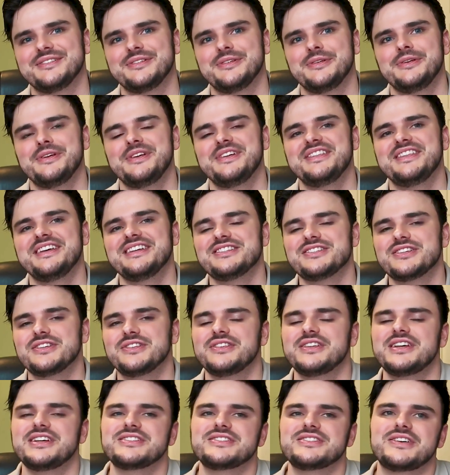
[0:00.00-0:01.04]
Yeah, that's
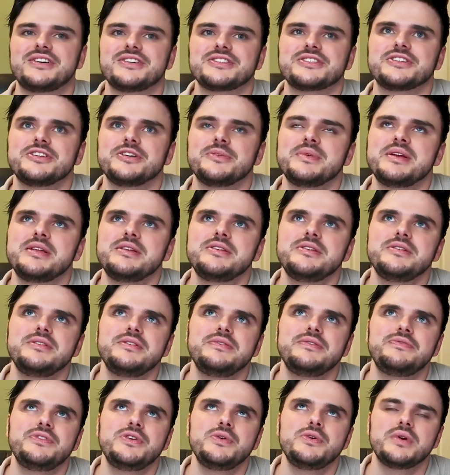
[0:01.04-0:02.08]
awesome. And
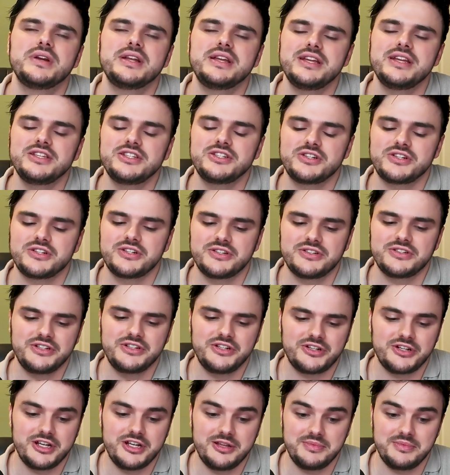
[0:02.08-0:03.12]
if you want to get
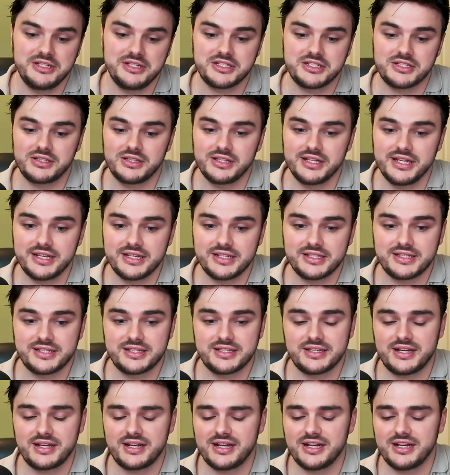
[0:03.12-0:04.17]
your image
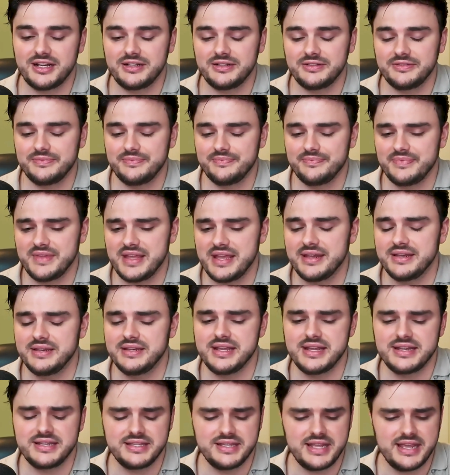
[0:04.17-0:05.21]
clicked, and
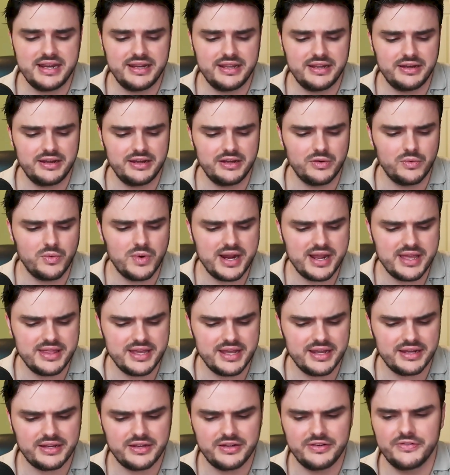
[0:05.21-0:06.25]
in a way
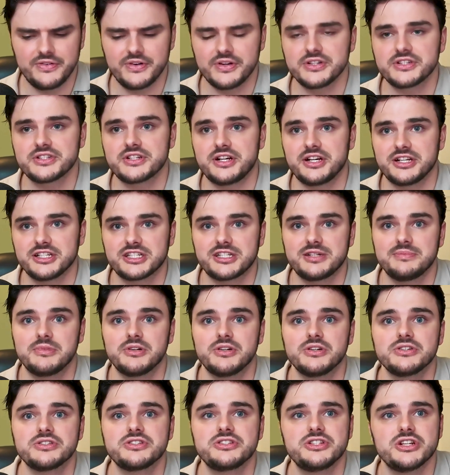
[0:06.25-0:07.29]
that converts
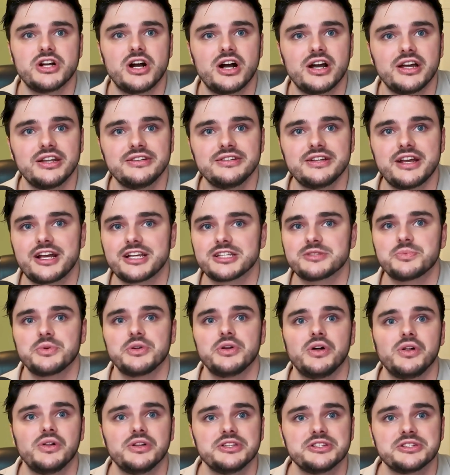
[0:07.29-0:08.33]
customers, John
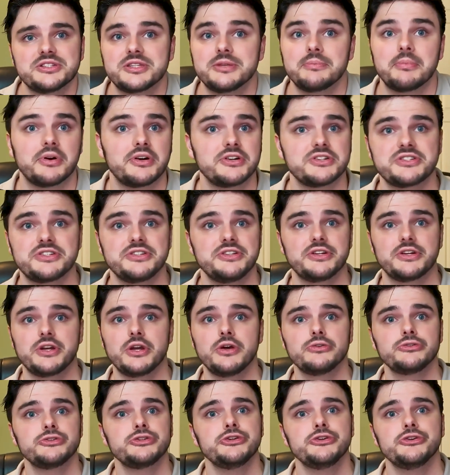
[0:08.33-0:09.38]
Aspinall is the person to
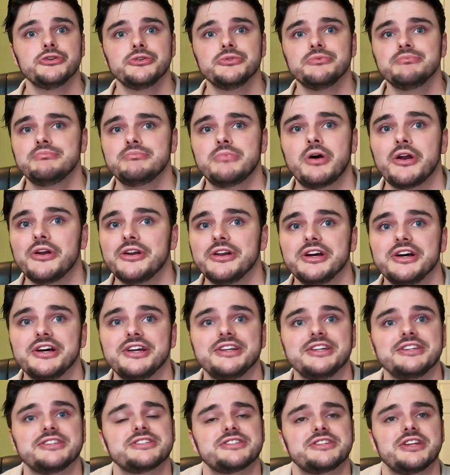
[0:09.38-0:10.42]
go to, bar
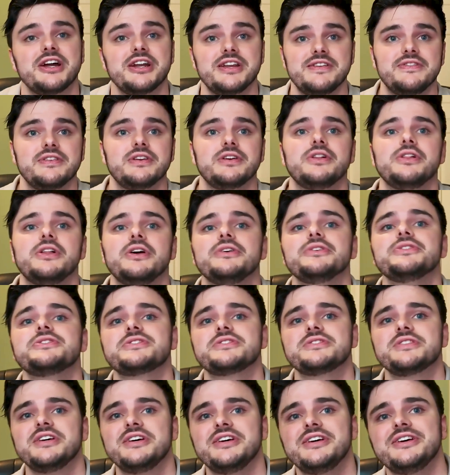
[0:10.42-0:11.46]
none. It's not even
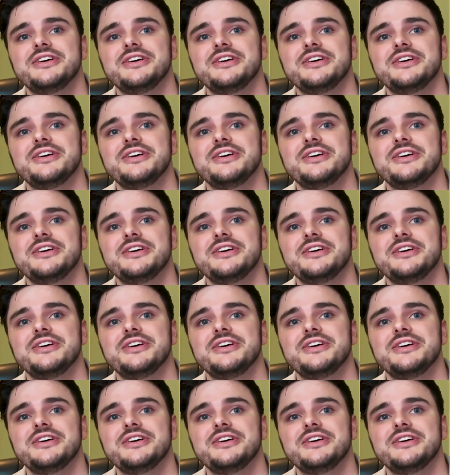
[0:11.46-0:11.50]
close.